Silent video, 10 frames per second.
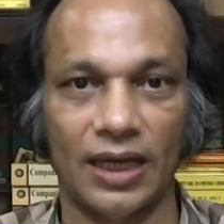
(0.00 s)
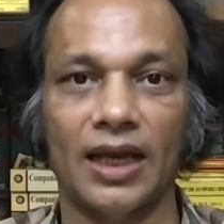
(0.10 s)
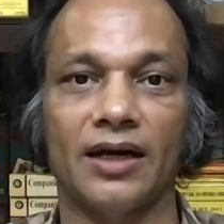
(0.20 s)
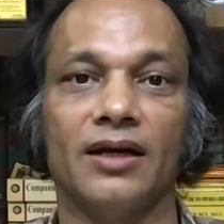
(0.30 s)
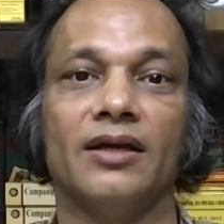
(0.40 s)

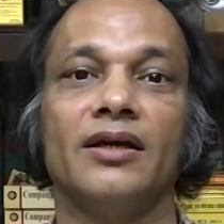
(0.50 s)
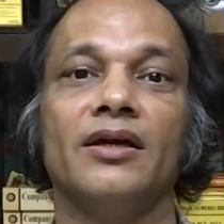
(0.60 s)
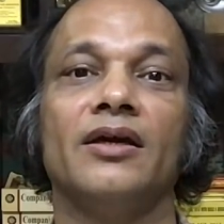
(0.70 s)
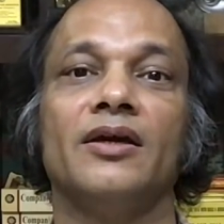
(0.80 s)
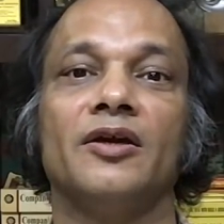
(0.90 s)
And
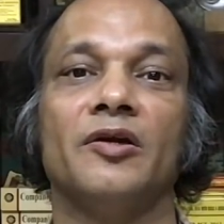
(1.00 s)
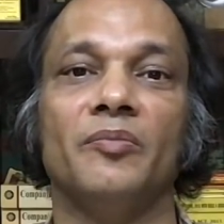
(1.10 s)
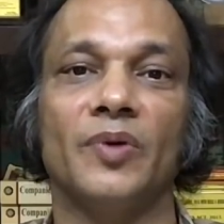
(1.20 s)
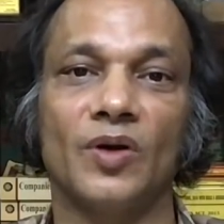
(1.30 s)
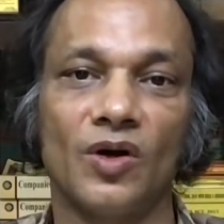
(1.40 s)

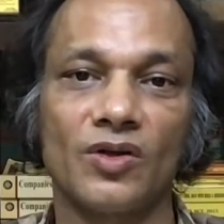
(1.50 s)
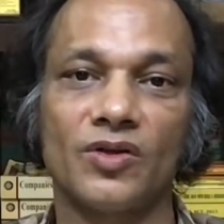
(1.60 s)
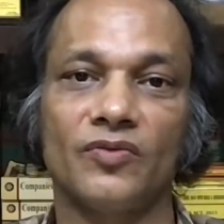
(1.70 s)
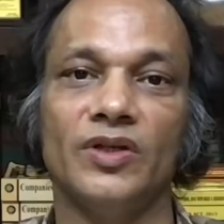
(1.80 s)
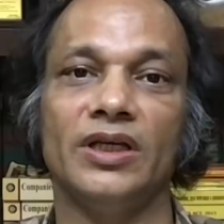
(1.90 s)

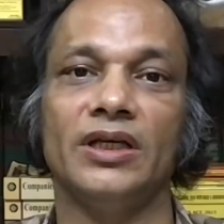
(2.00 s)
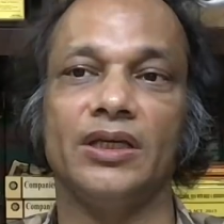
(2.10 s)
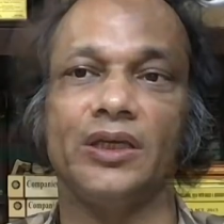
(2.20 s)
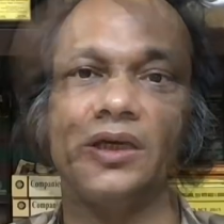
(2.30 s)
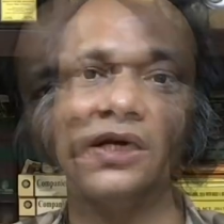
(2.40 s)
because of the